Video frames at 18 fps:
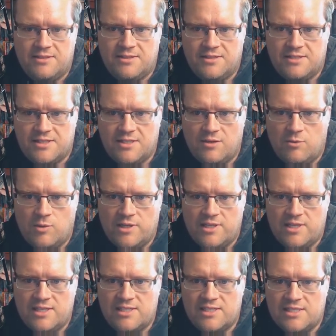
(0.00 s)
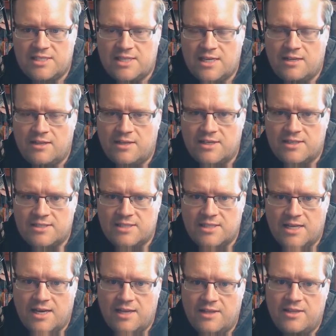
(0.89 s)
So what this is telling us
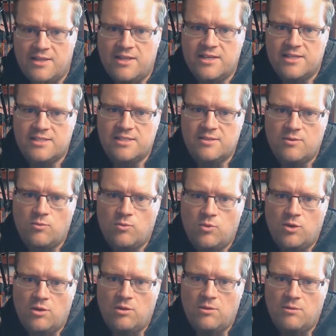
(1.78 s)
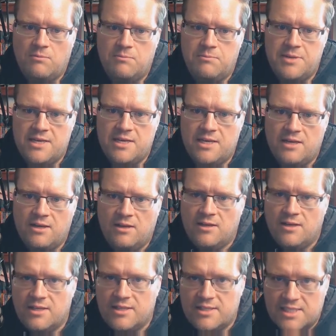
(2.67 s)
that this will be
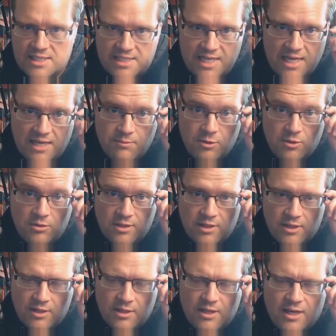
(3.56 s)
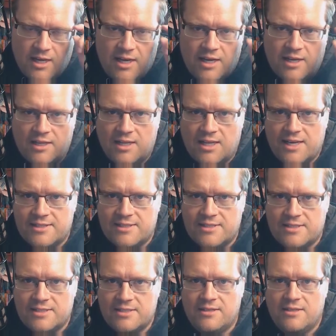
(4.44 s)
disabled
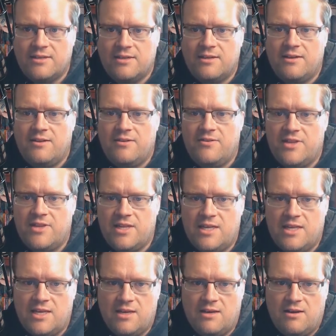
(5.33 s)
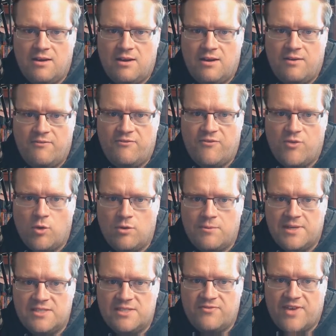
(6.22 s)
unless the form
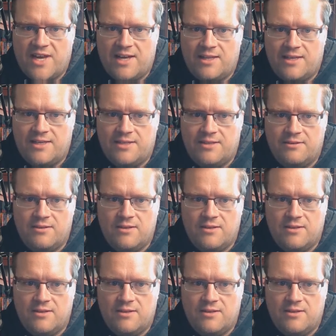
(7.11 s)
is valid.